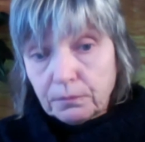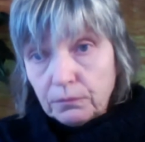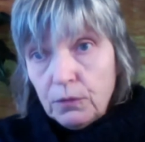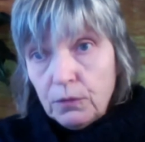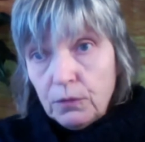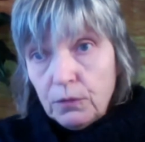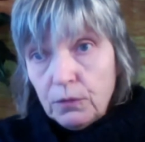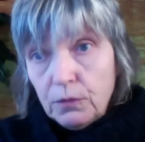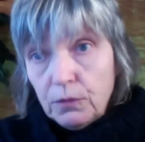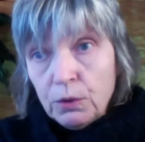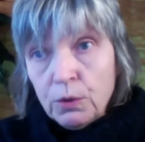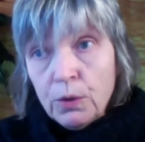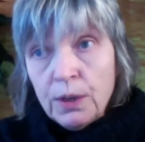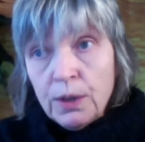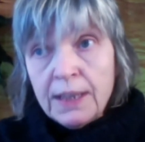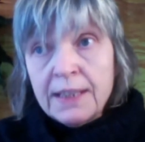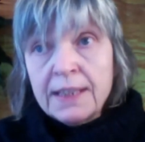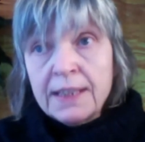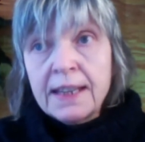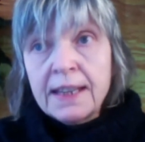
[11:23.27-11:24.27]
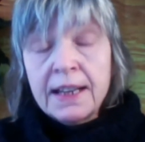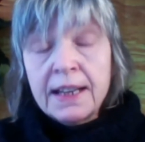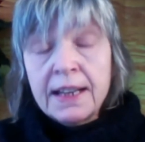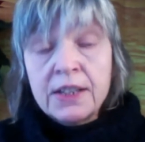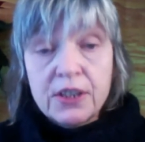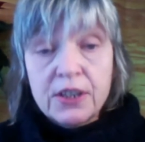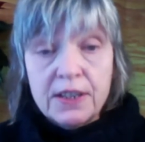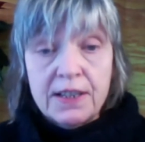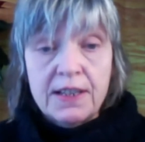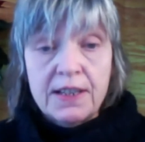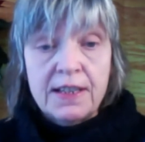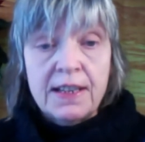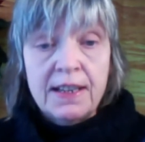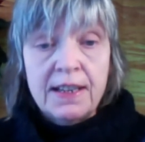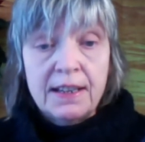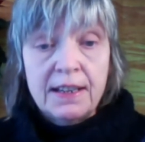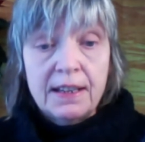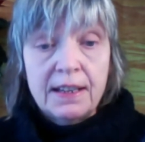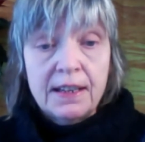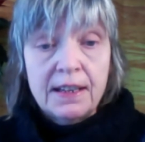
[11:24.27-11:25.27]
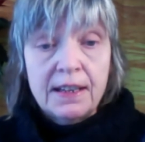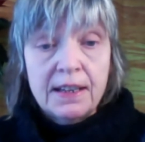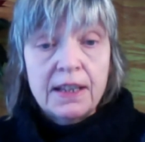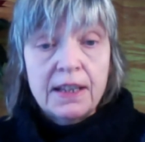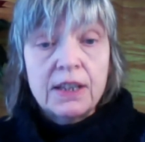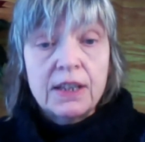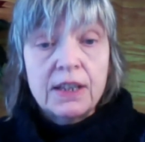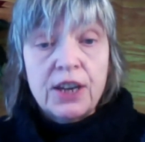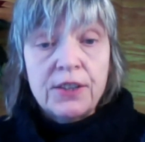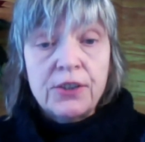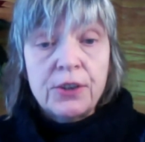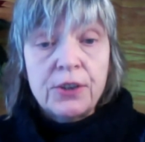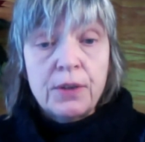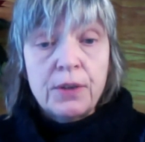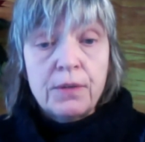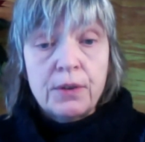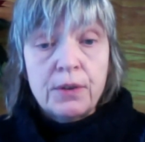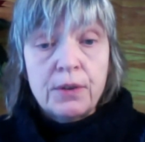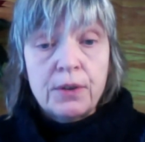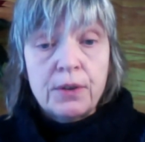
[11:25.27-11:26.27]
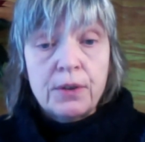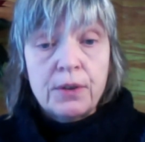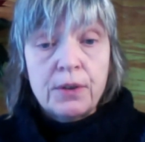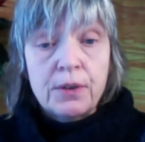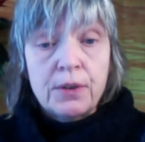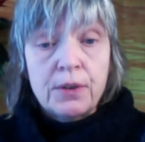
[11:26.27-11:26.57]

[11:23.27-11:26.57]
to intentionally change your voice.